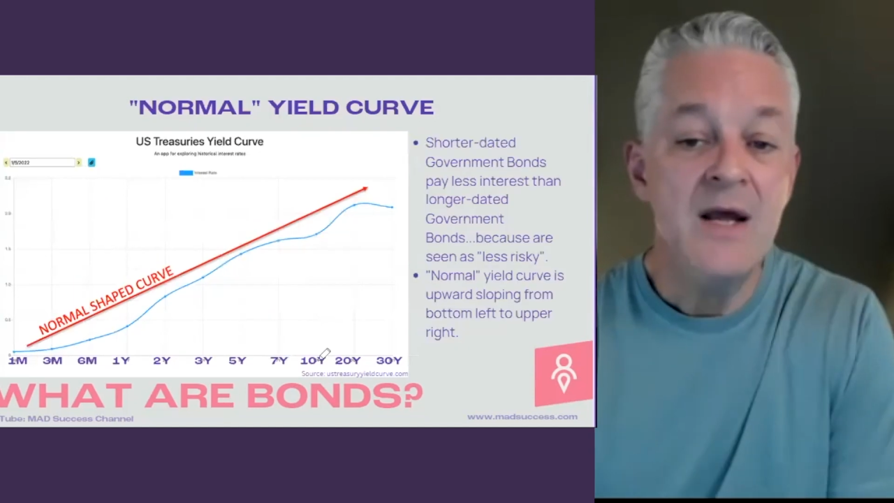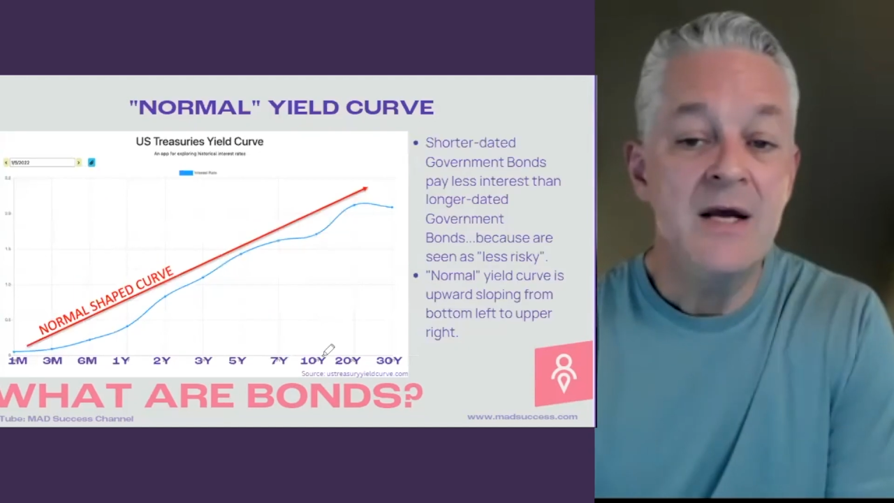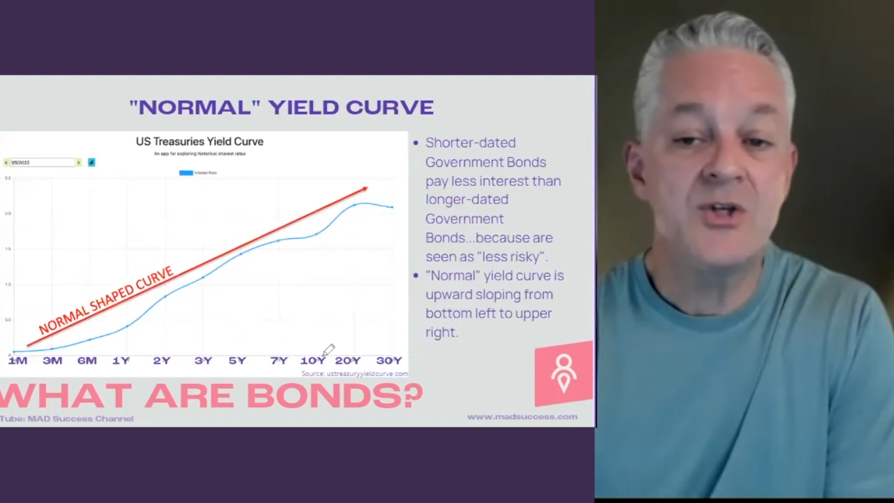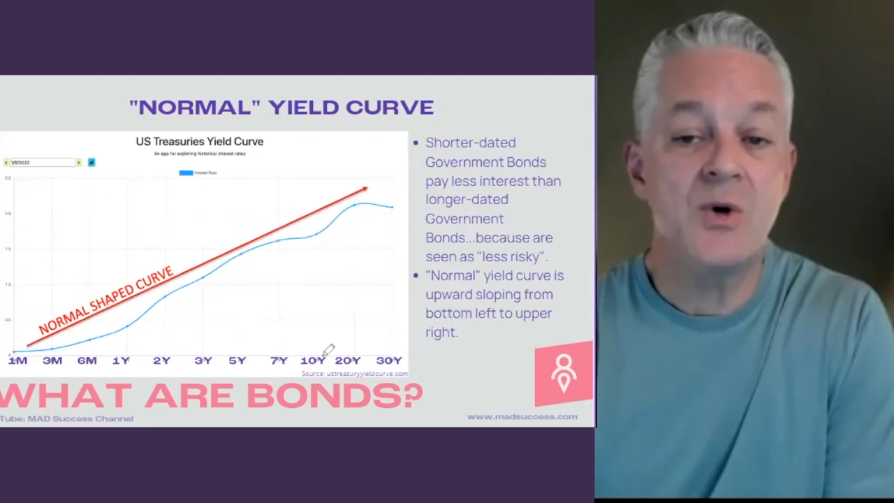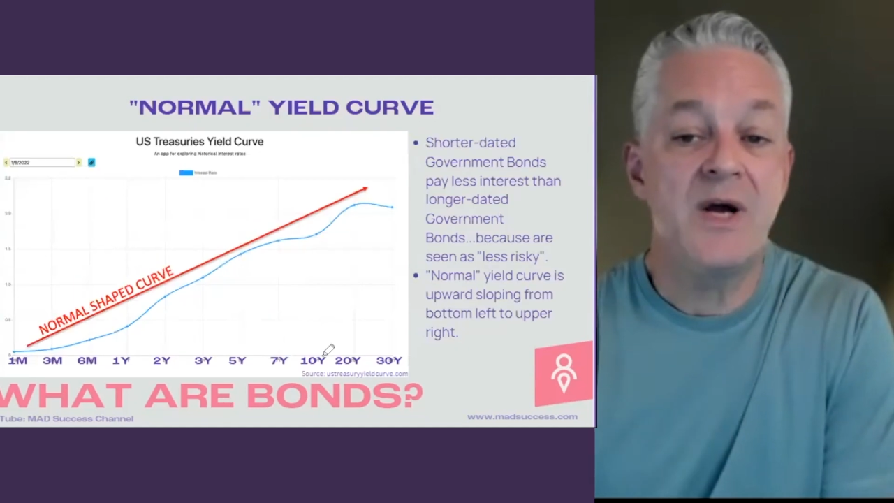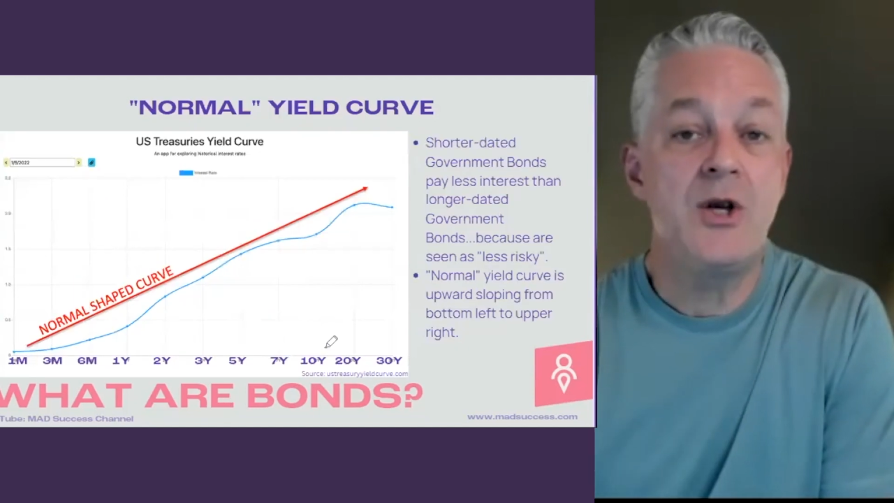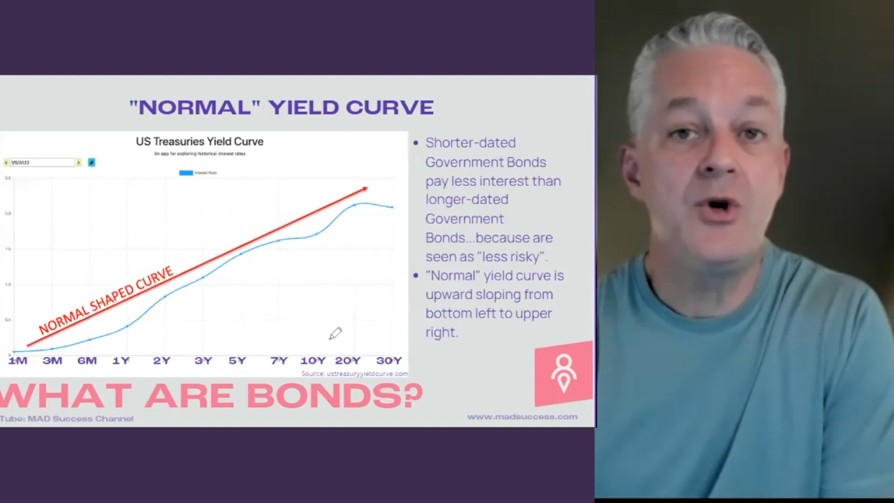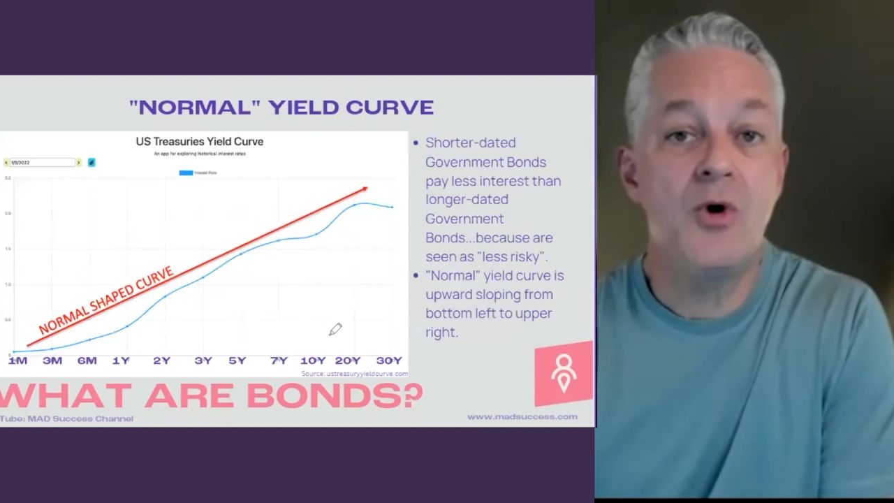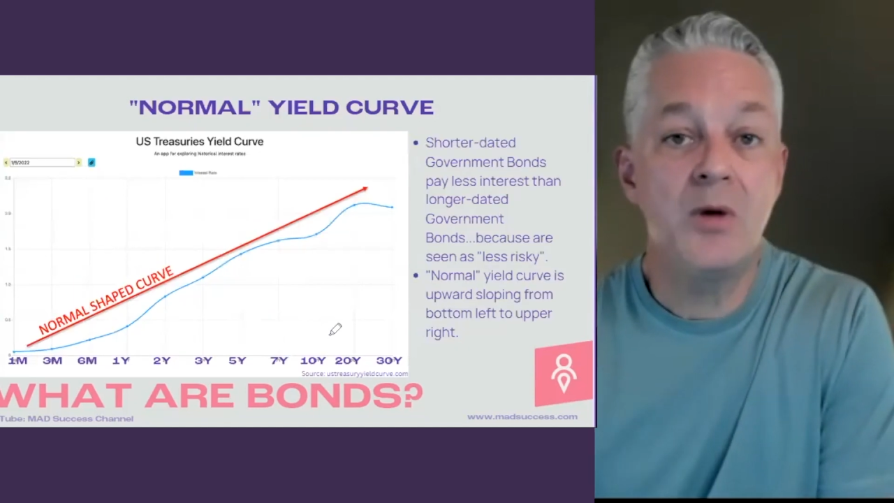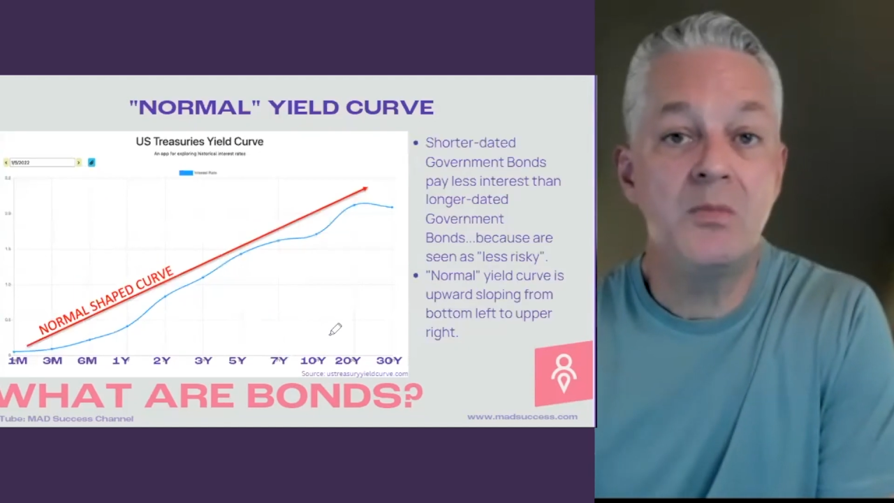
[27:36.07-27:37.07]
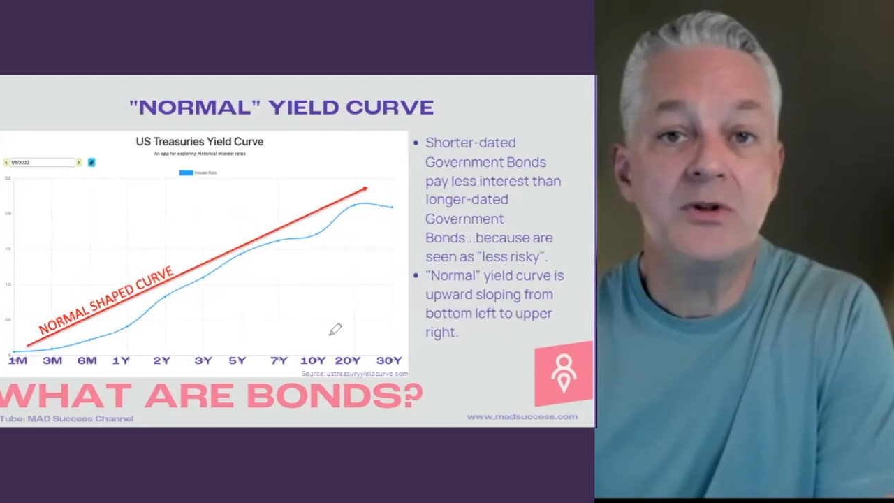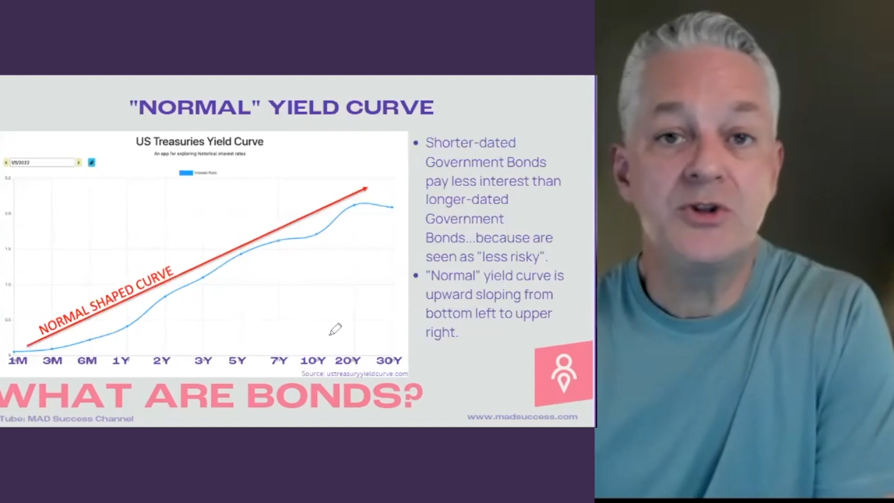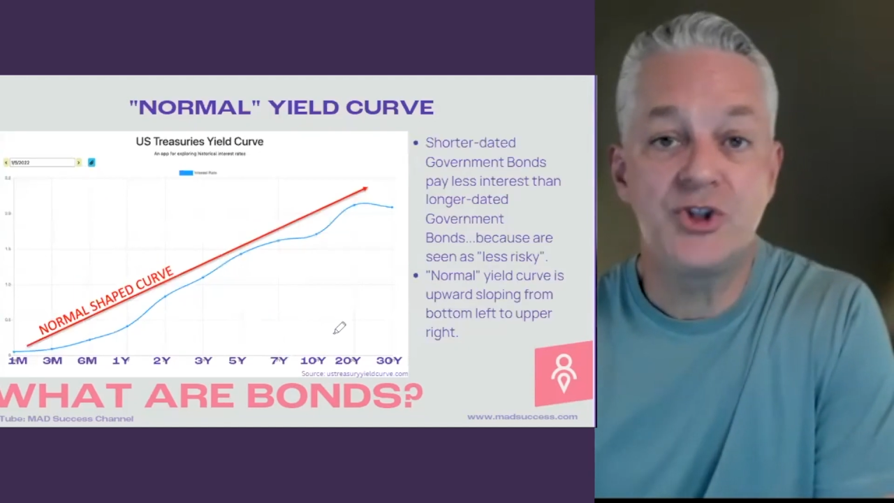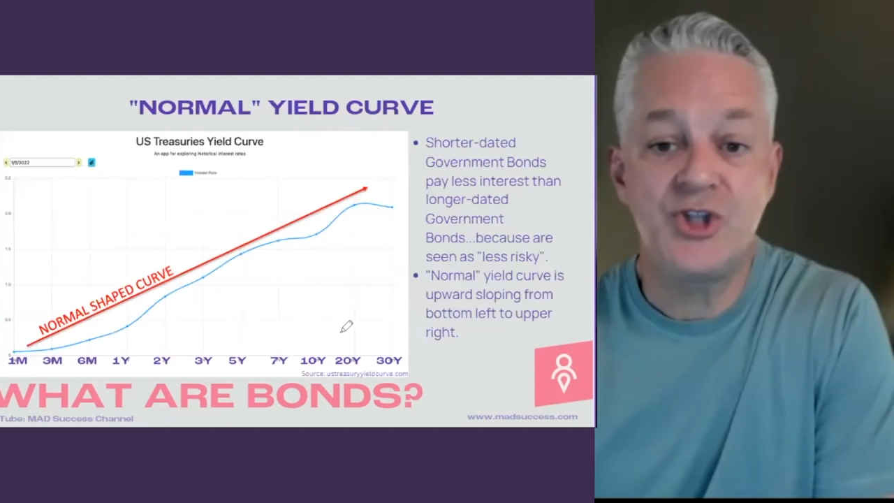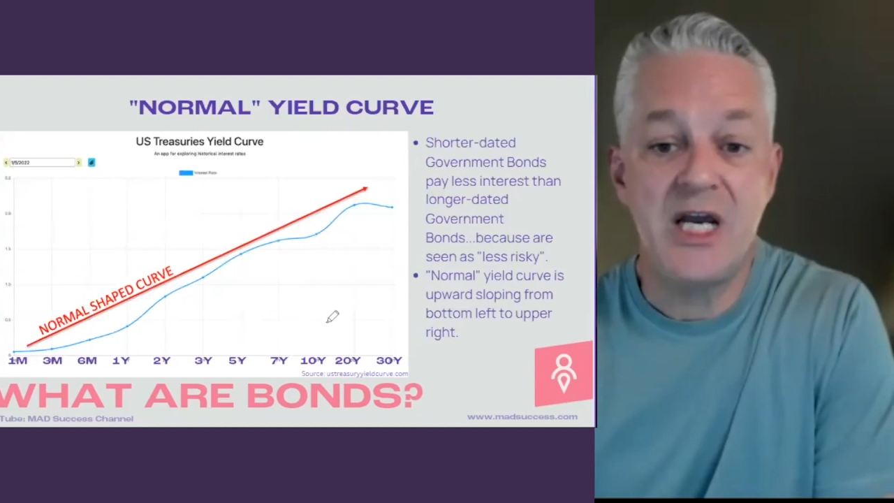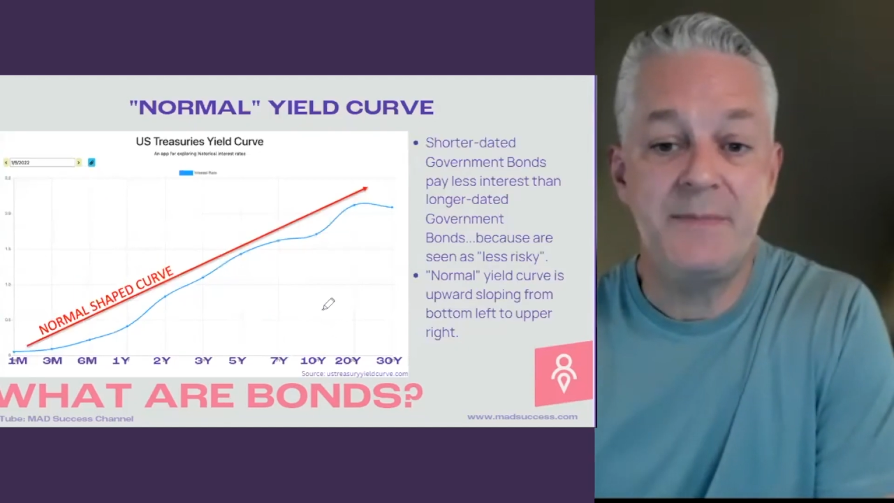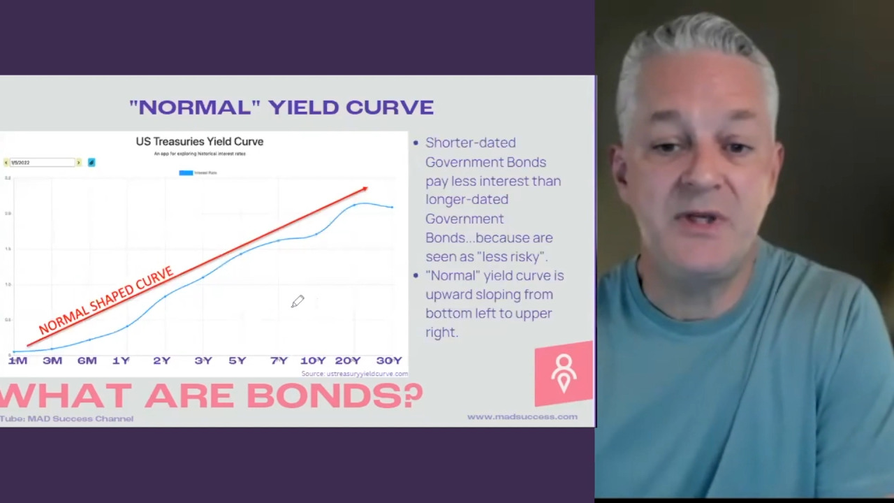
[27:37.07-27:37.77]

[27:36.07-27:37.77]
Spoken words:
So a normal shaped